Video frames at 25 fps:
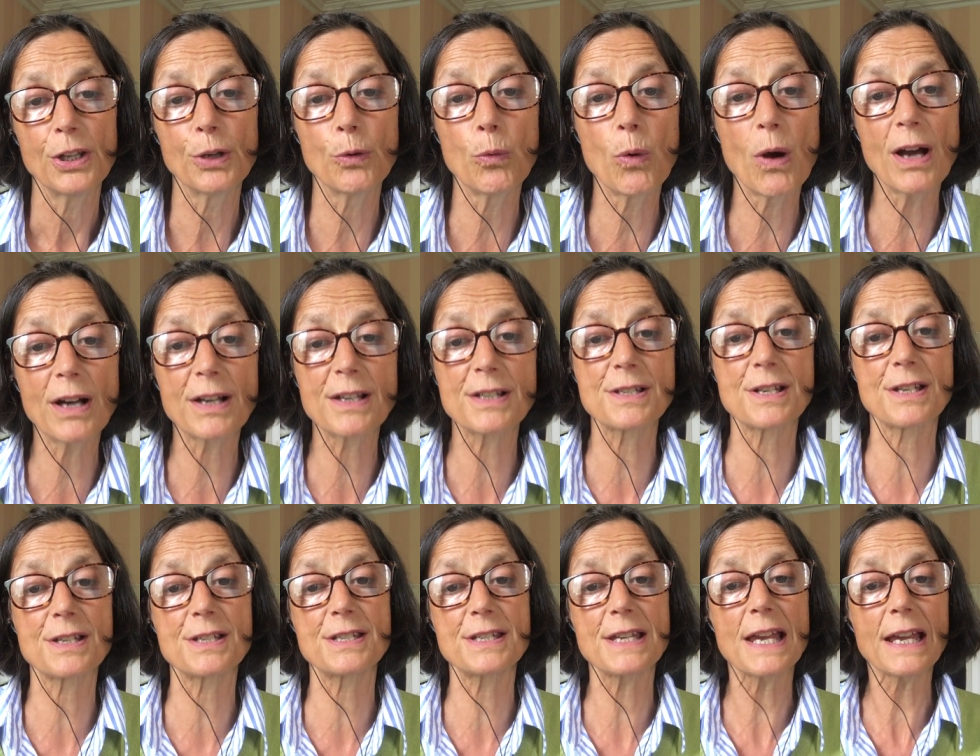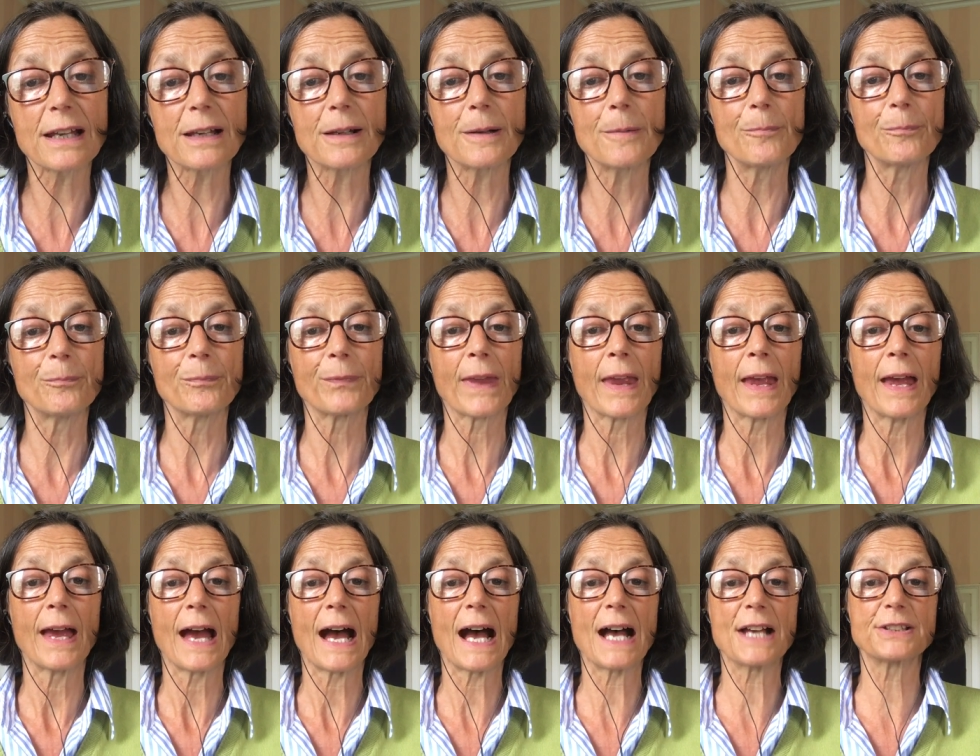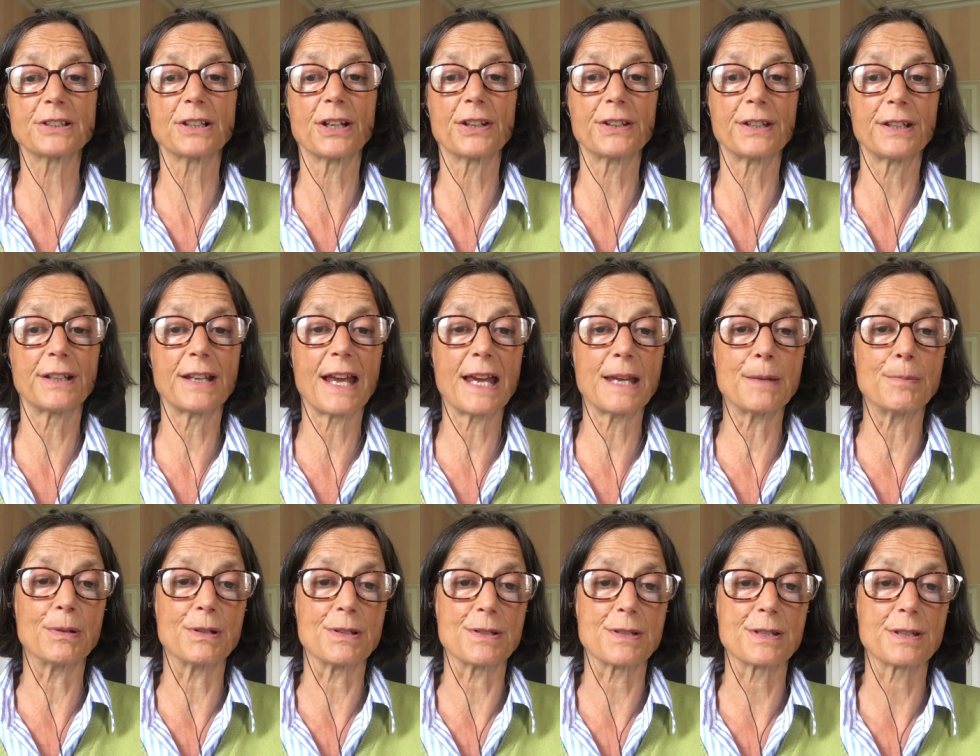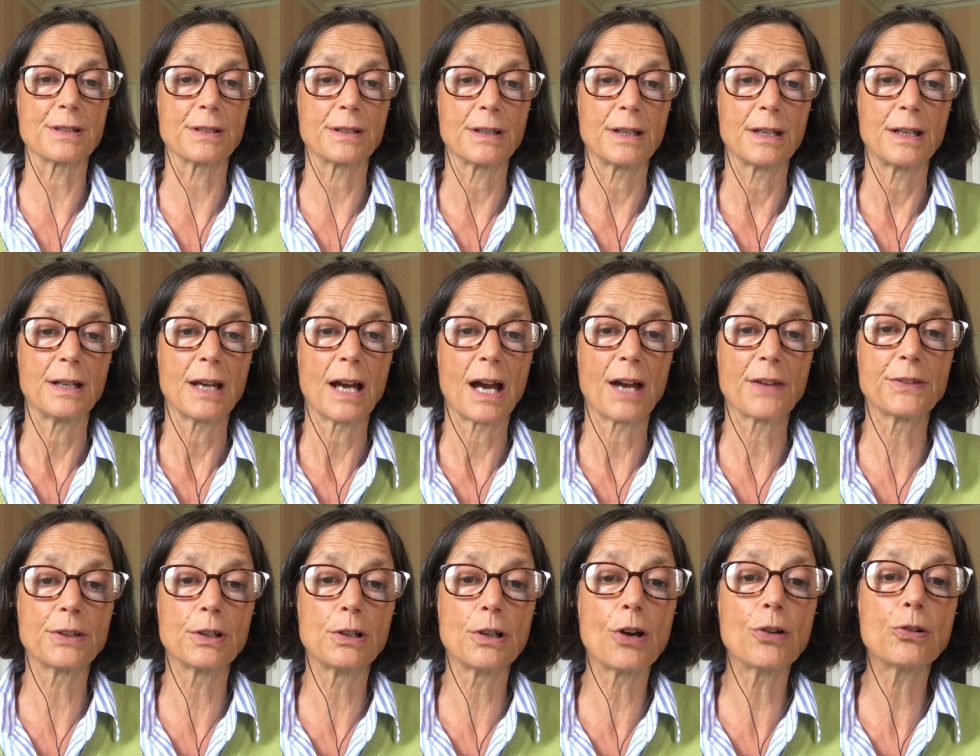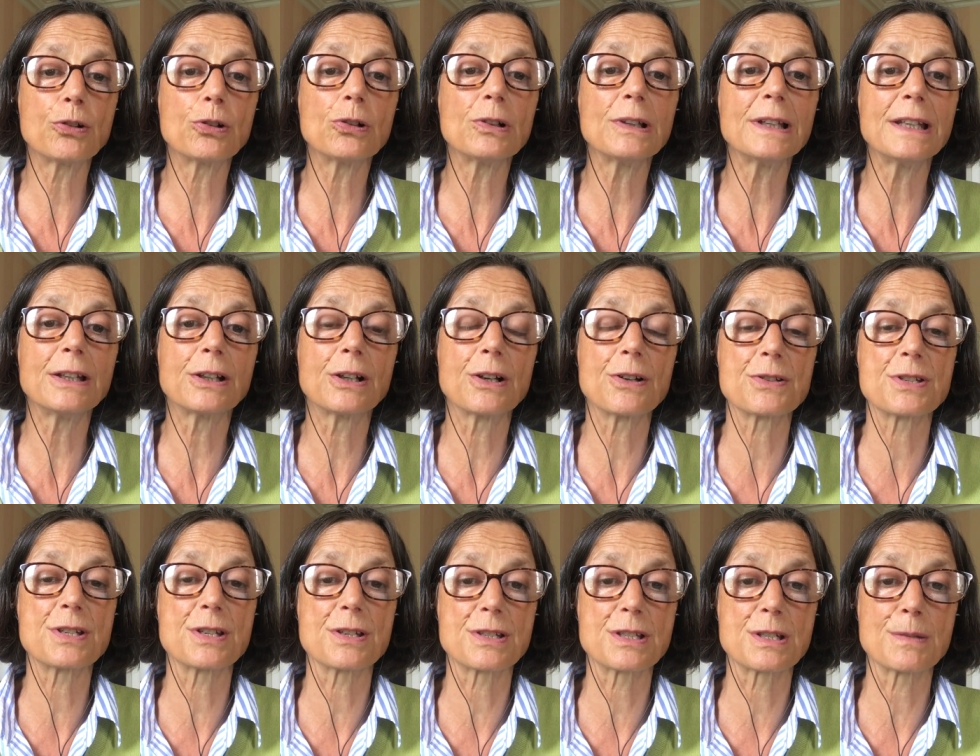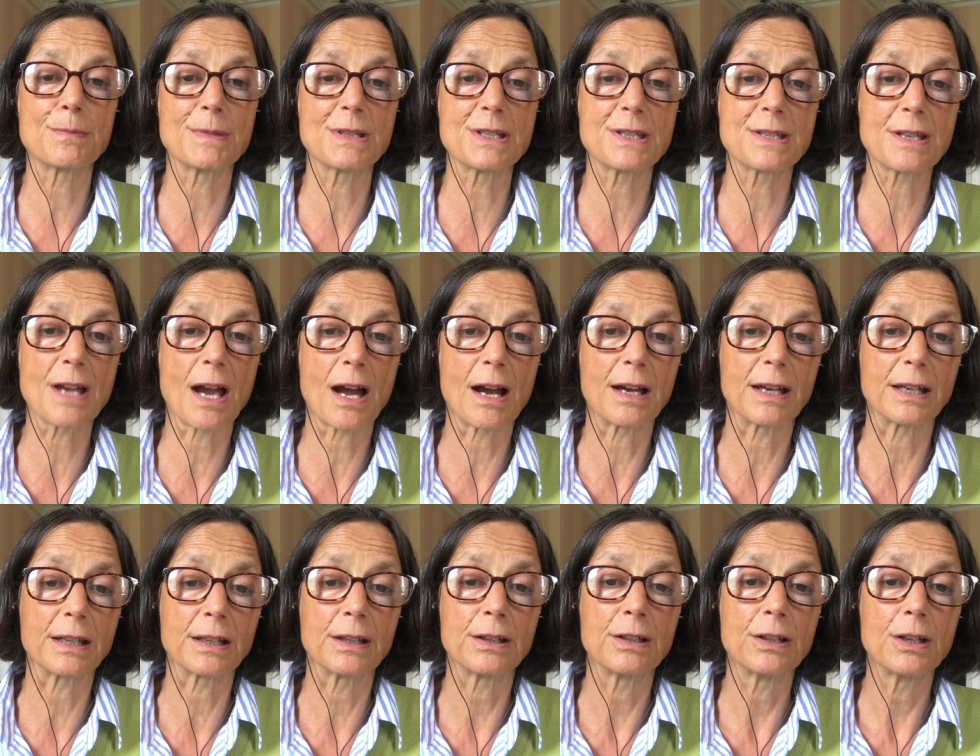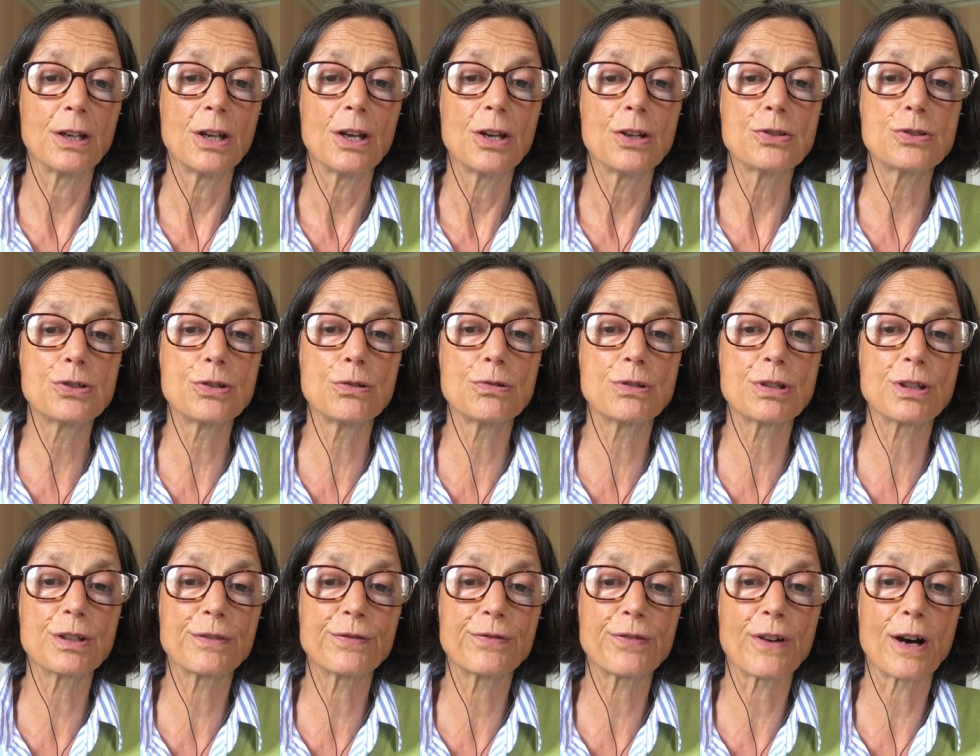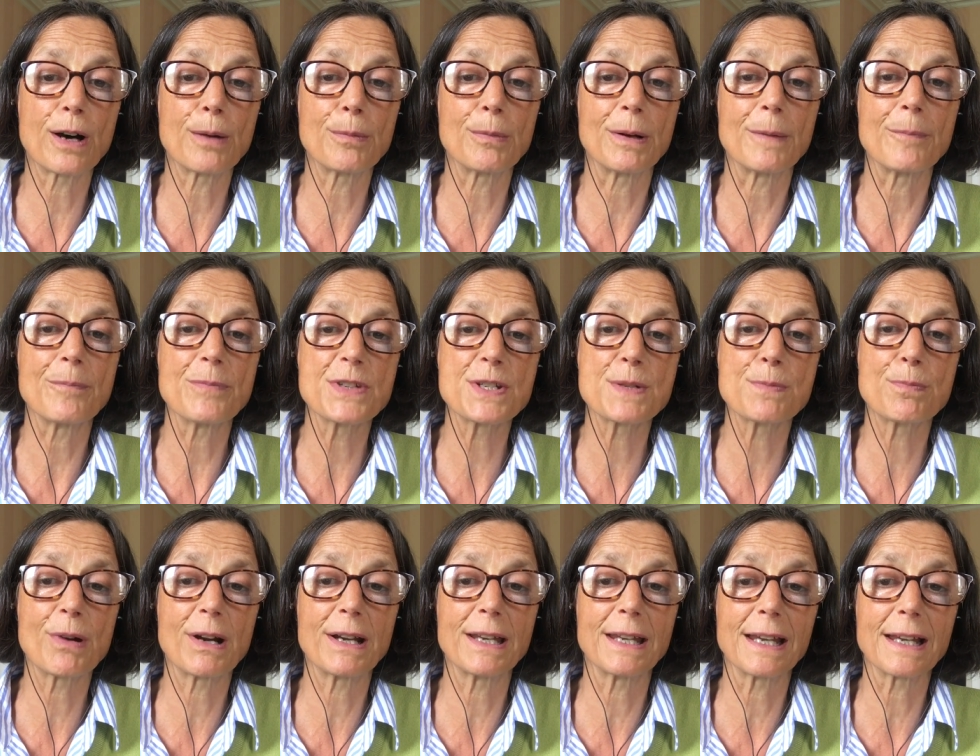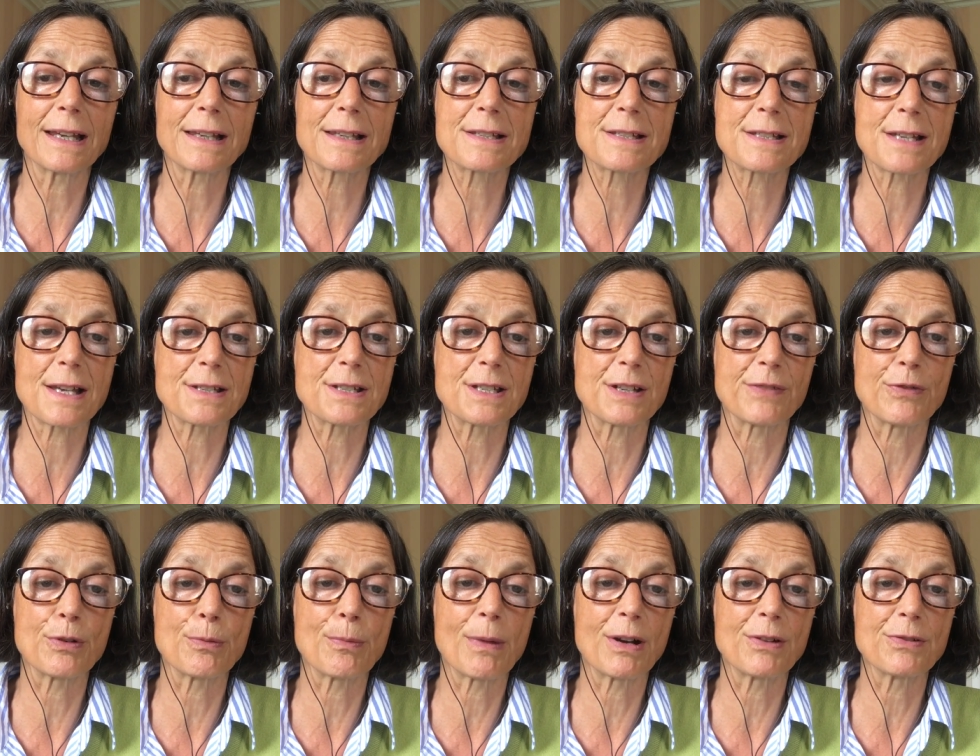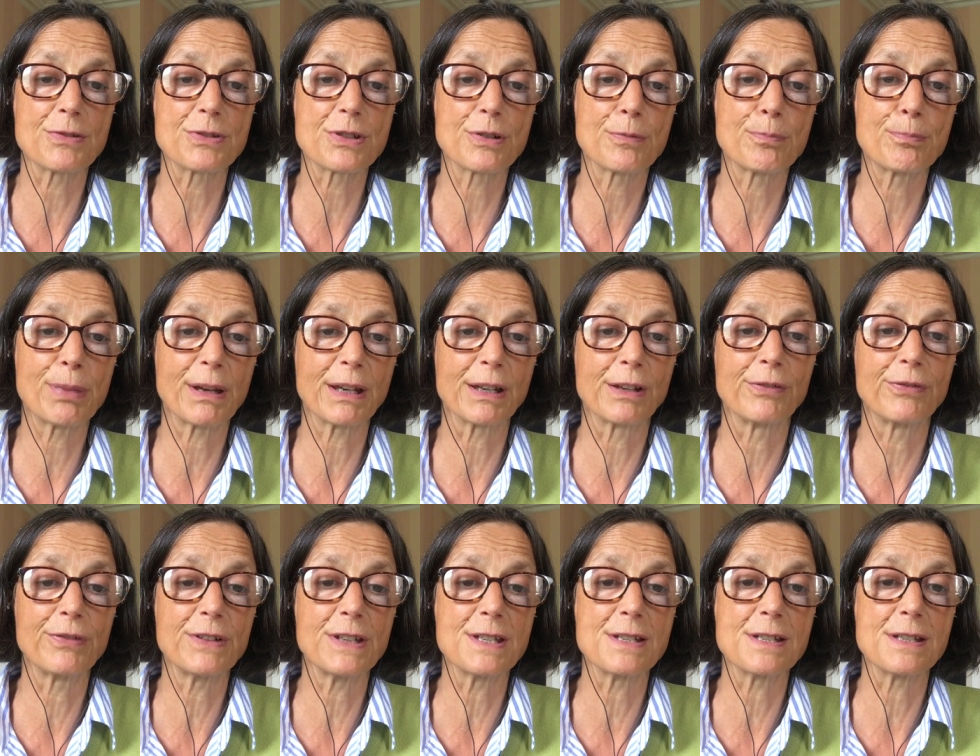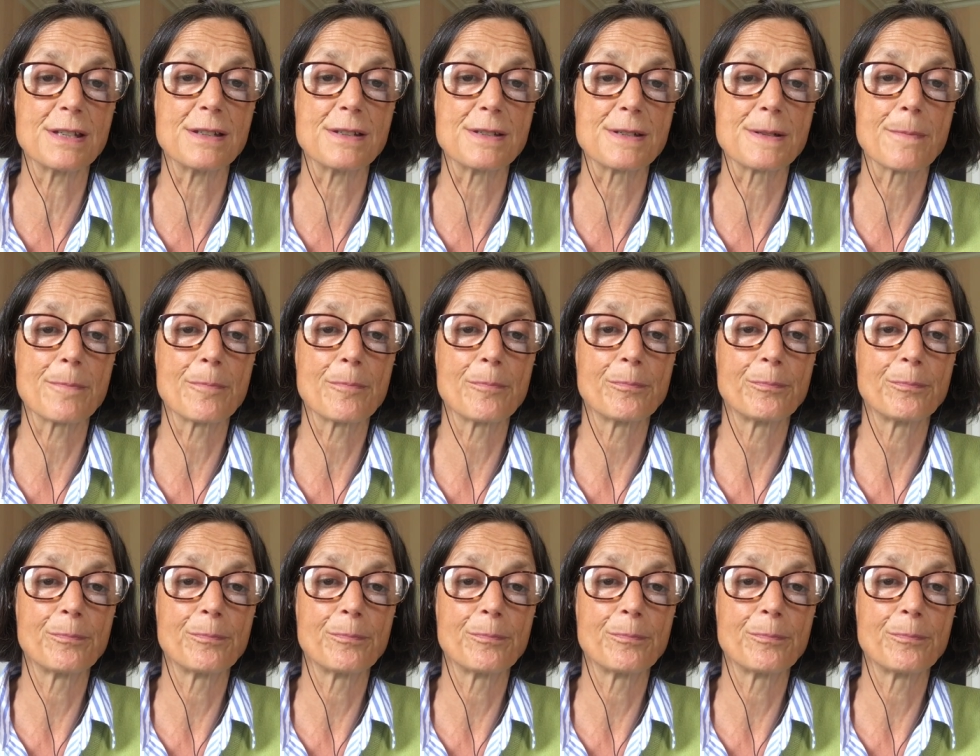The workers are sick, as are the neighbours, and the local ecosystem is dying due to the farmer spreading excessive amounts of pig feces.